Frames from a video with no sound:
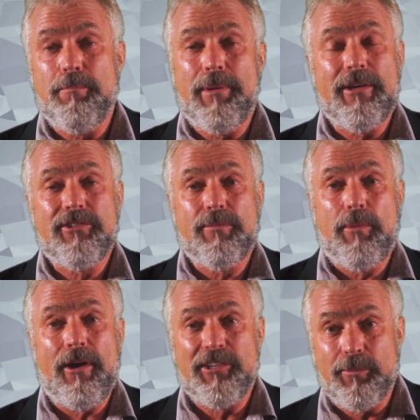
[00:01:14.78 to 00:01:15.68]
best
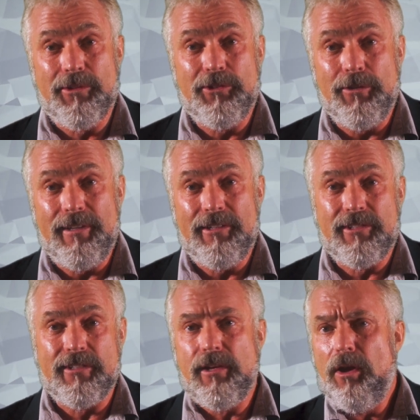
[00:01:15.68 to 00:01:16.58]
possible new
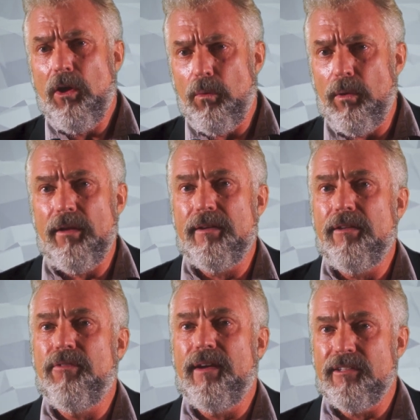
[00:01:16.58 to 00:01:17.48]
leases well in
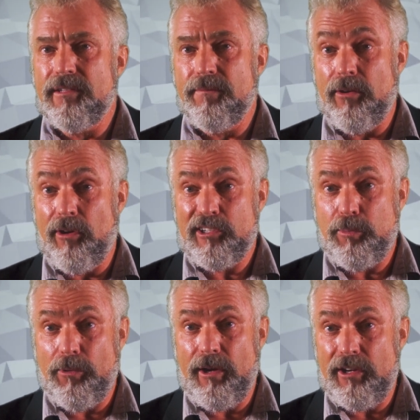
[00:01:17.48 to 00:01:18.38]
advance of their
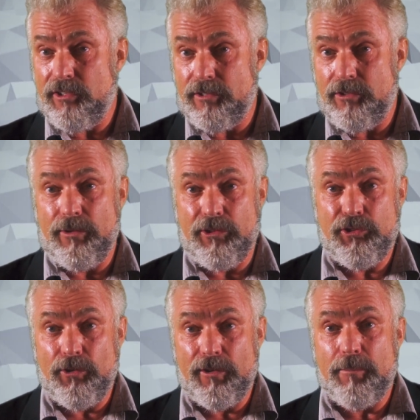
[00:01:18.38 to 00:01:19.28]
expiration to
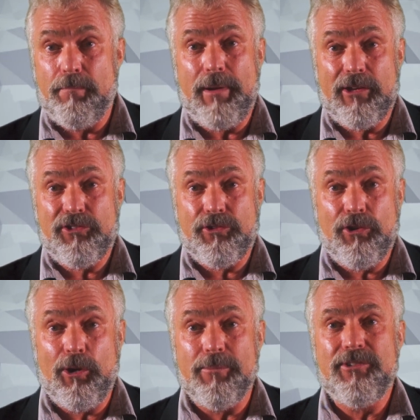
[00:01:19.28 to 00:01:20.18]
ensure the best
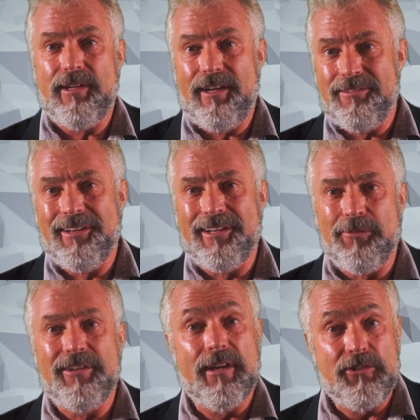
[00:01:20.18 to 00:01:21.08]
terms and
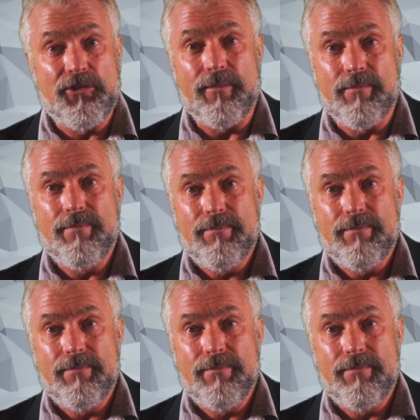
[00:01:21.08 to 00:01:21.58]
tenant retention.